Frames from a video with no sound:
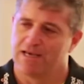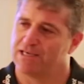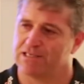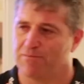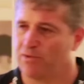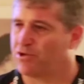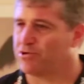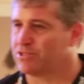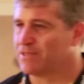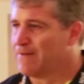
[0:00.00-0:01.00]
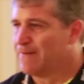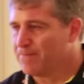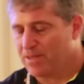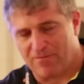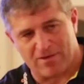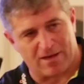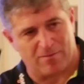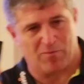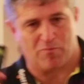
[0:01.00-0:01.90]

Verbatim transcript: He said, because if you're going to